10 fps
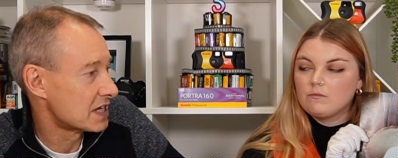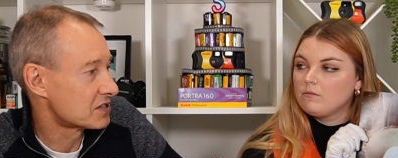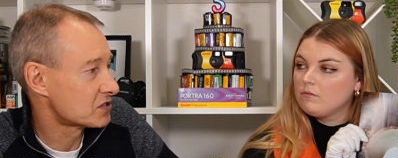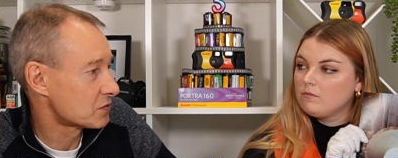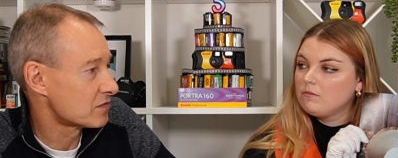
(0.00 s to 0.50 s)
Speaker 1: Yeah,
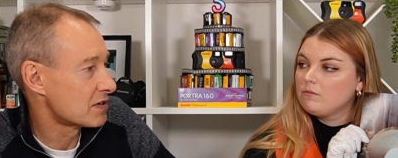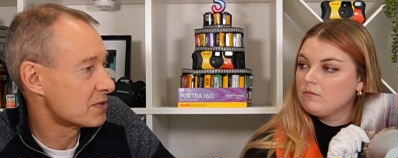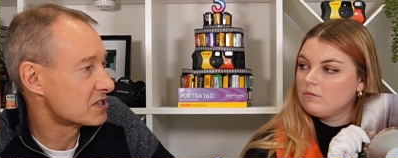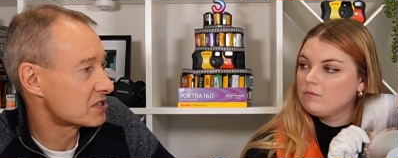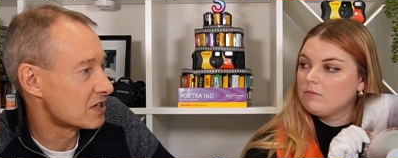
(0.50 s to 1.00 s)
it's a sort of
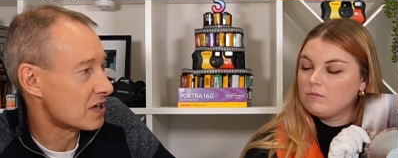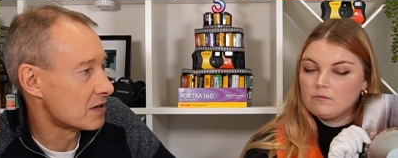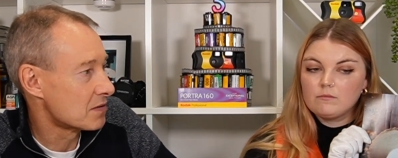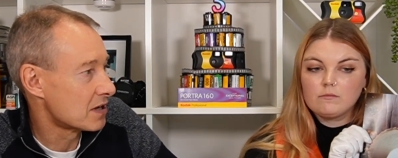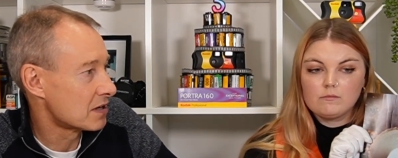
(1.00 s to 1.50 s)
image
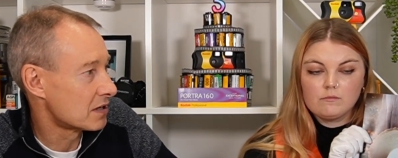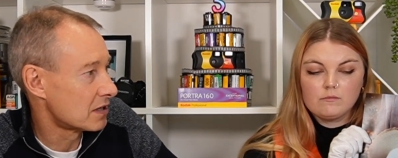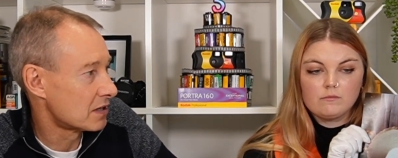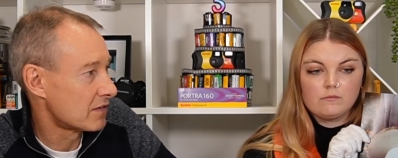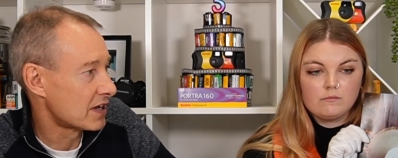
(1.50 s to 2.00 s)
that
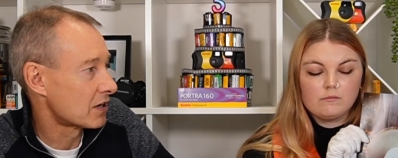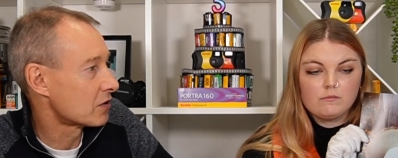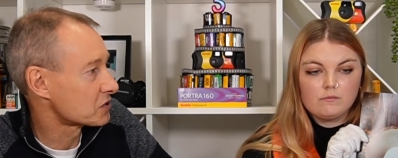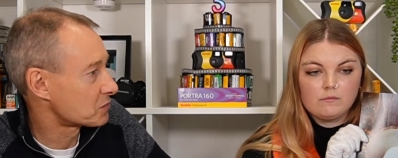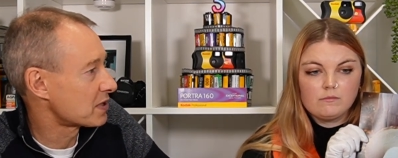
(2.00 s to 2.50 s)
I think
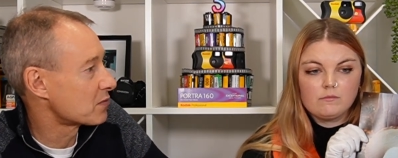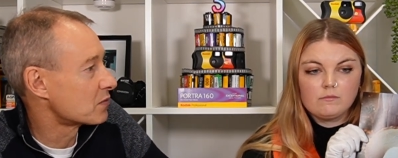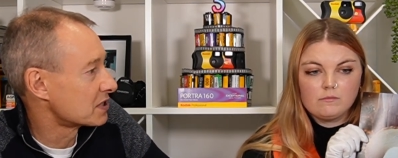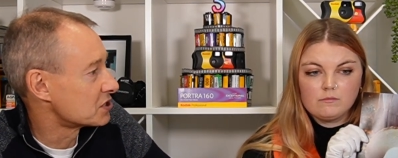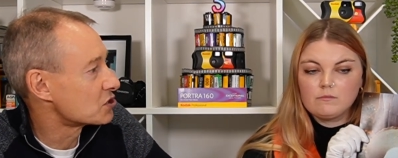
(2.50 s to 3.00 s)
lots of
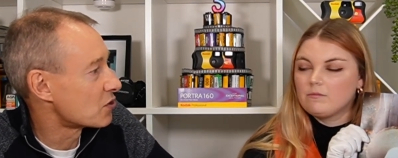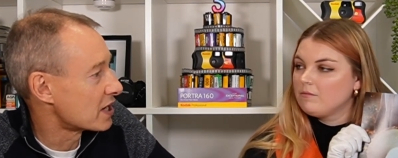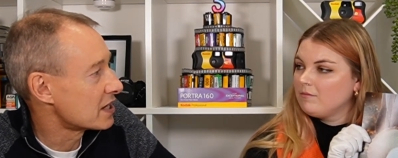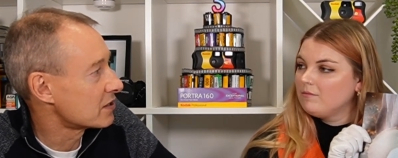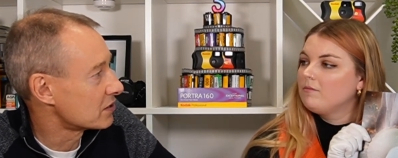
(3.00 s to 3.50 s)
people would
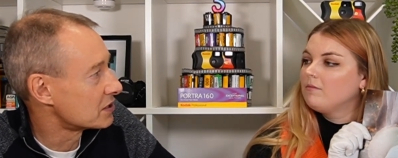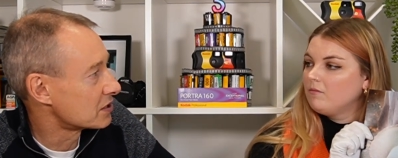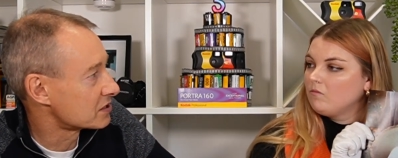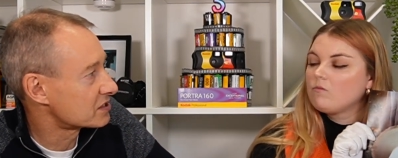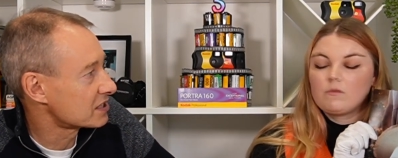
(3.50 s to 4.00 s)
enjoy.
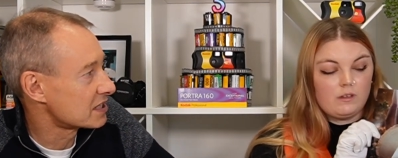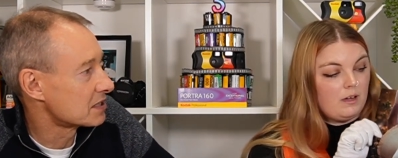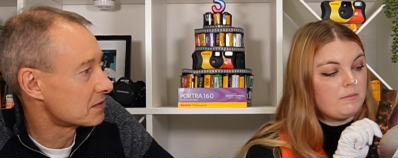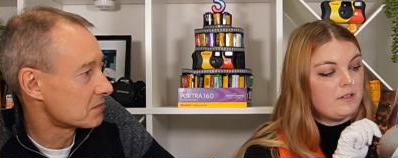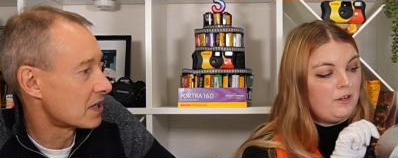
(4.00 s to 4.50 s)

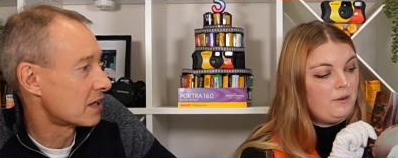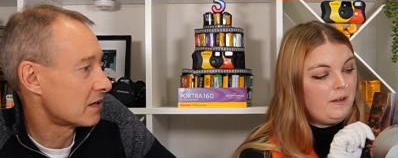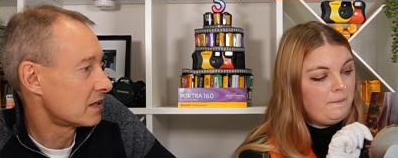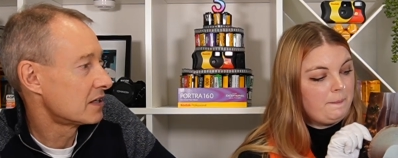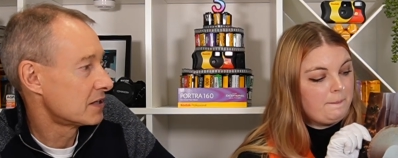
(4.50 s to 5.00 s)

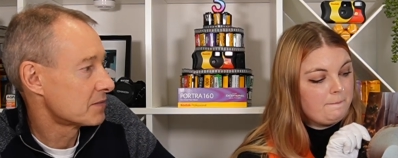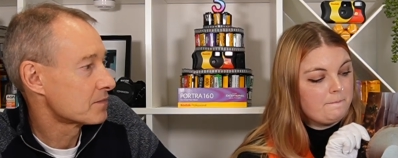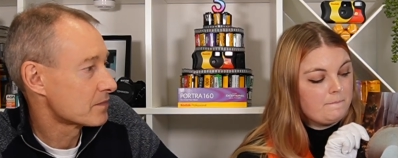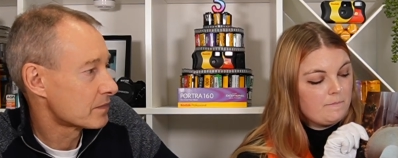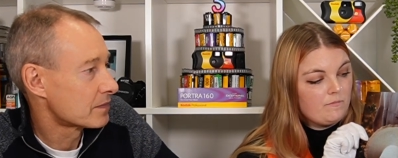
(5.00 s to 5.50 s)
Absolutely.
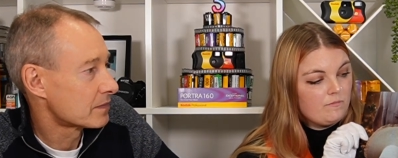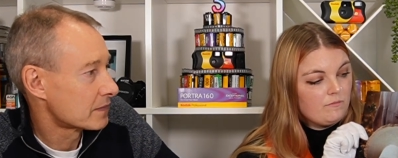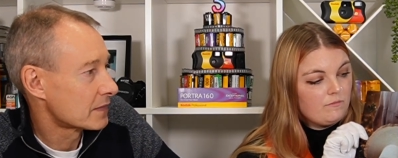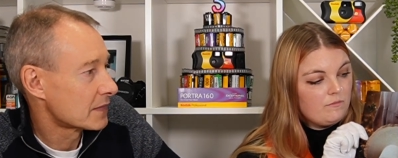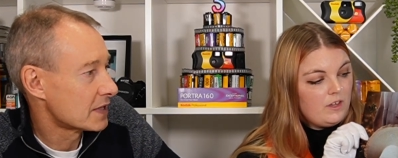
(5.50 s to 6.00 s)

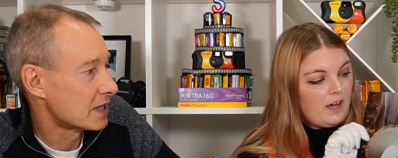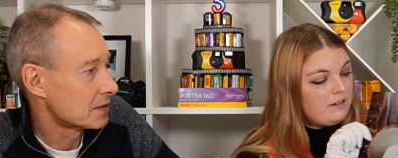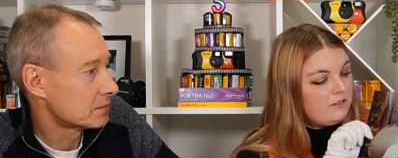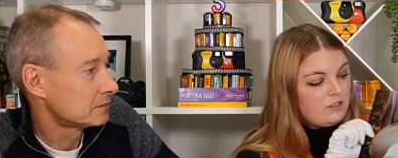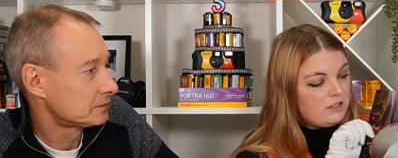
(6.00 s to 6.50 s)

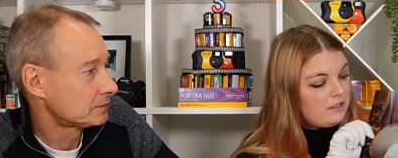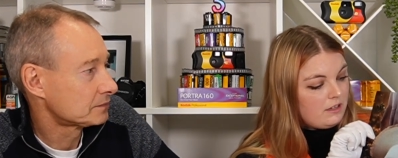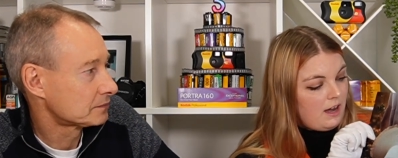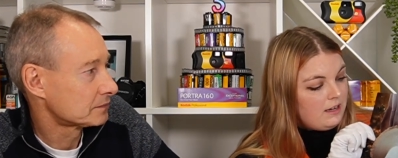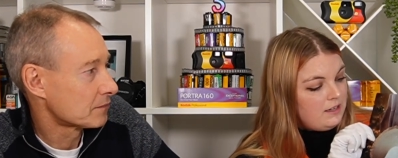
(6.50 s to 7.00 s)
Speaker 2: Yeah, it's just
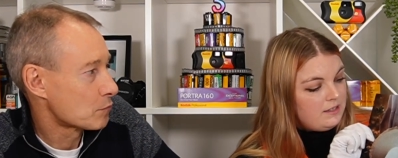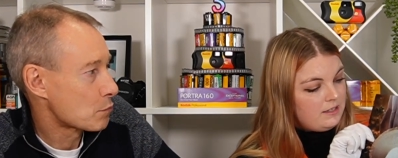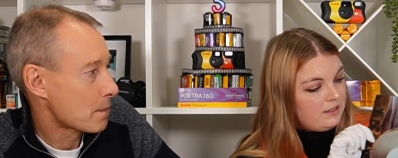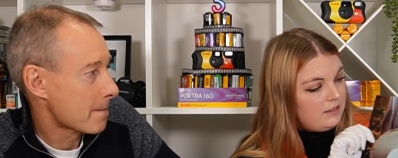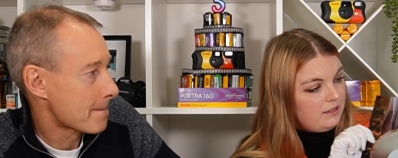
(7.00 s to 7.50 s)
the
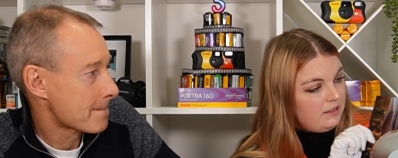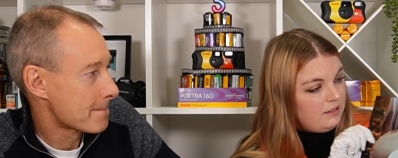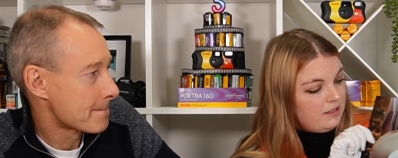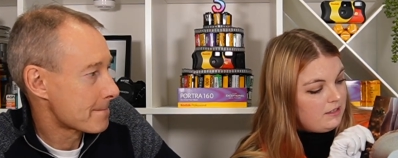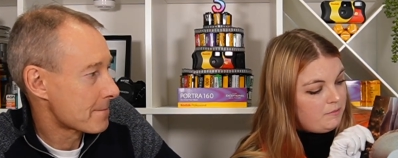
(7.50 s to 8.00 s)
colours,
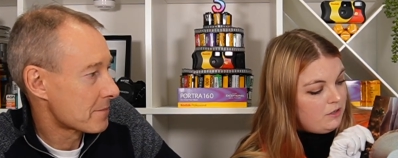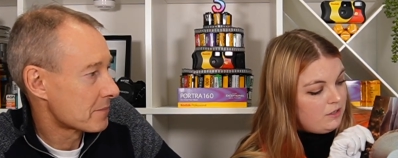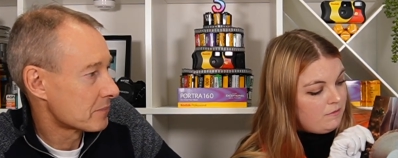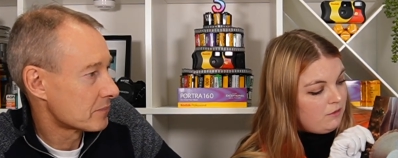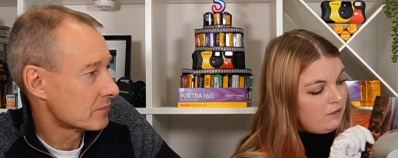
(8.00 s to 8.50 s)
it's
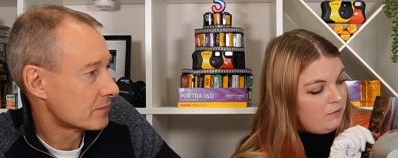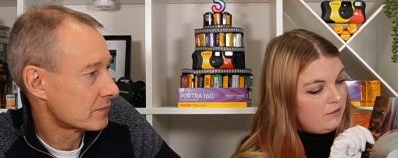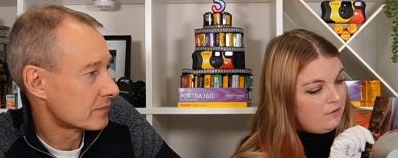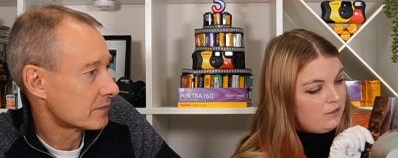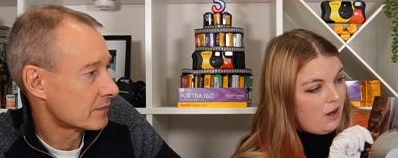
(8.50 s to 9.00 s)
beautiful, the
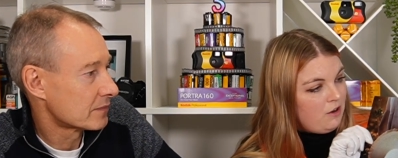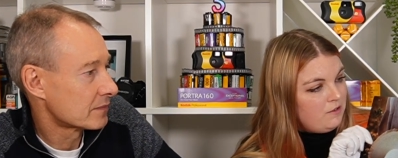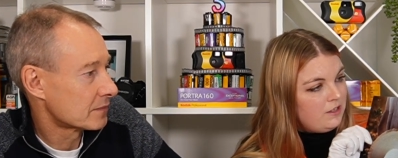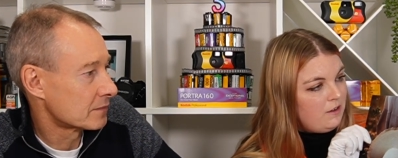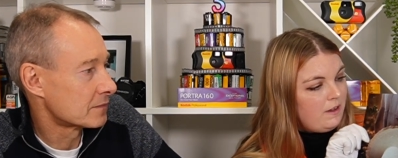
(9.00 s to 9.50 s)
beautiful
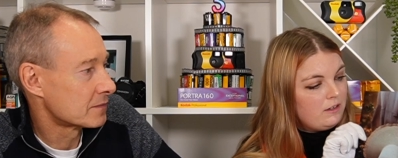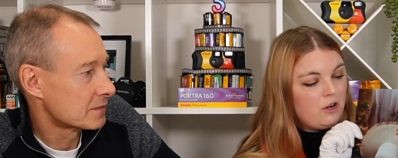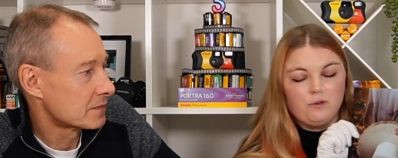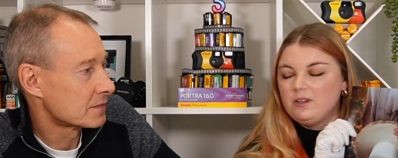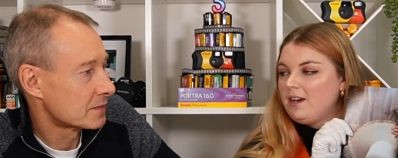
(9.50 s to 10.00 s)
tones, you know, that
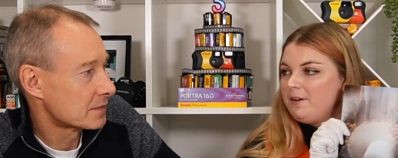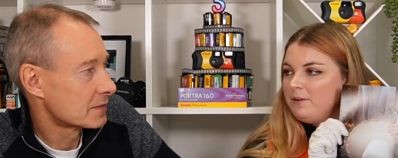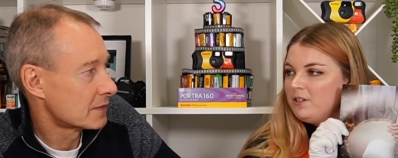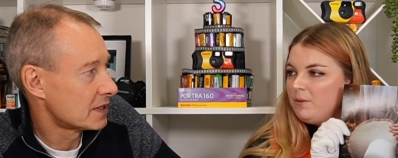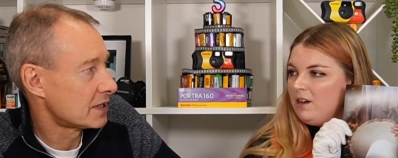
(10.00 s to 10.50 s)
golden
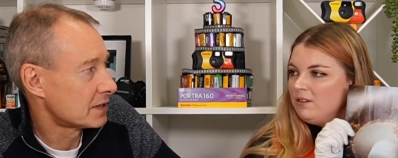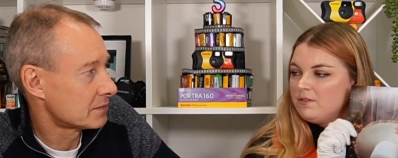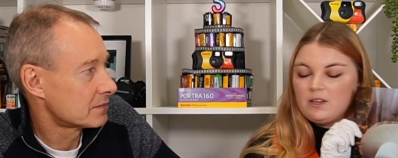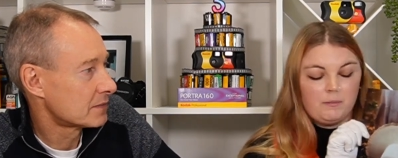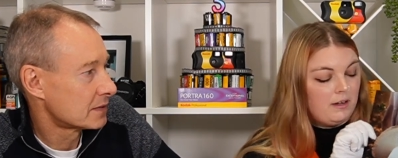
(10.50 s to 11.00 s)
hour as well
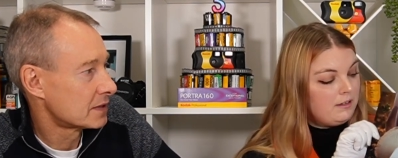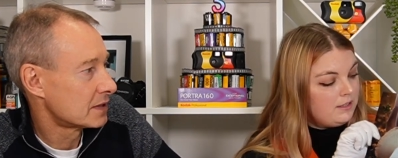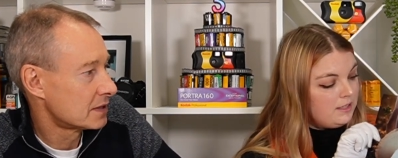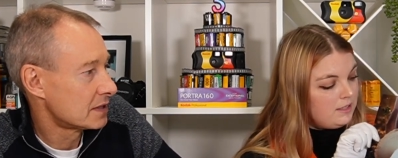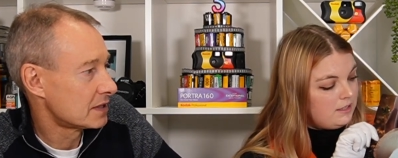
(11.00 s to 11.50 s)
of summer.
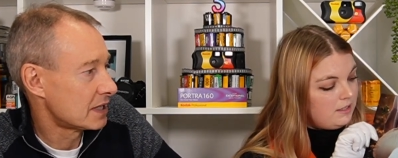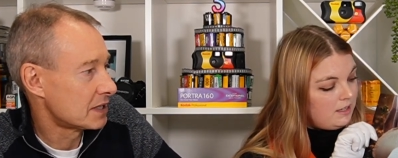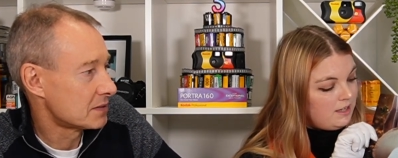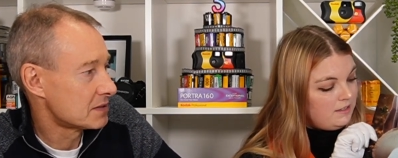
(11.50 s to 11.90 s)
Speaker 1: Yeah.